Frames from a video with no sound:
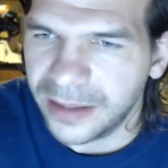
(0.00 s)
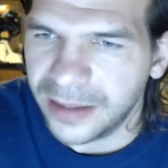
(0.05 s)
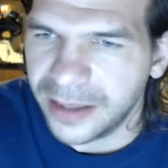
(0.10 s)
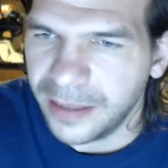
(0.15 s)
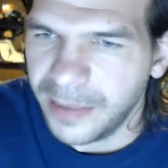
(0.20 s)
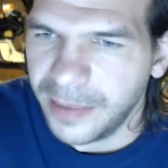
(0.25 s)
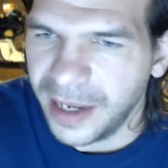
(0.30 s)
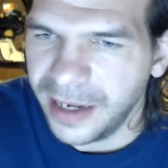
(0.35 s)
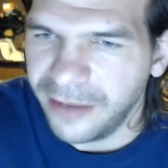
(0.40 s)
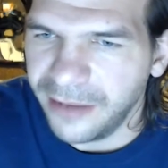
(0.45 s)
they
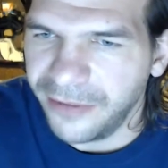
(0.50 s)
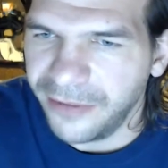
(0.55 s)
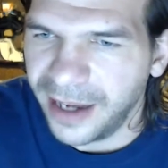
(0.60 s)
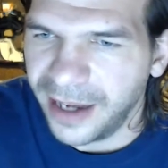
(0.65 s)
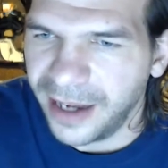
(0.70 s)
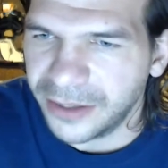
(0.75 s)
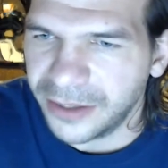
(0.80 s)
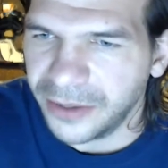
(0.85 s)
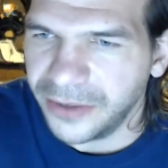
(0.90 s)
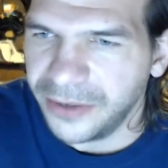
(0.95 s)

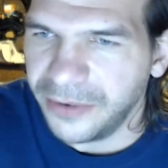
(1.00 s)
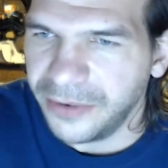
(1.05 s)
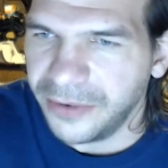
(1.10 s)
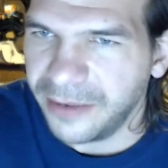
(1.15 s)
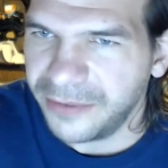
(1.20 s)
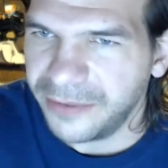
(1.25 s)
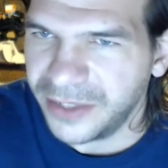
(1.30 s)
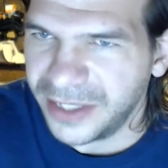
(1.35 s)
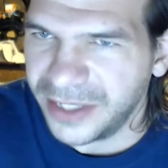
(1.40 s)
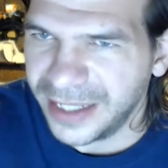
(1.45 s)
manufacture
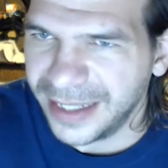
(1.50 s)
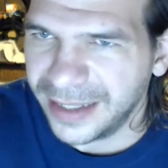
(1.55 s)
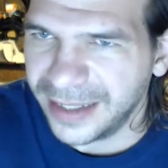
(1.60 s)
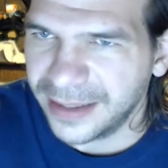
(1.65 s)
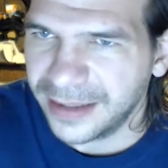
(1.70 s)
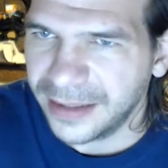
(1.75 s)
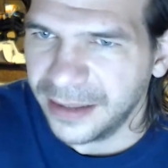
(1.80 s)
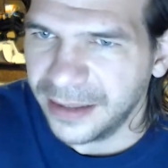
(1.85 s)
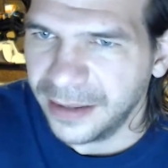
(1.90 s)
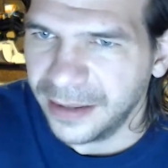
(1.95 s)

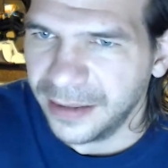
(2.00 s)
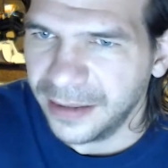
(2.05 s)
UF6,